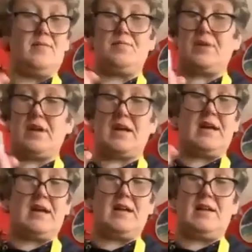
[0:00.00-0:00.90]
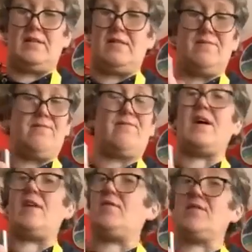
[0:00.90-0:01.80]
But again,
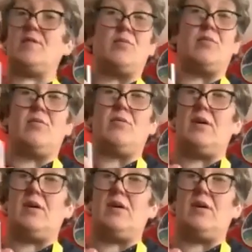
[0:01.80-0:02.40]
very simple.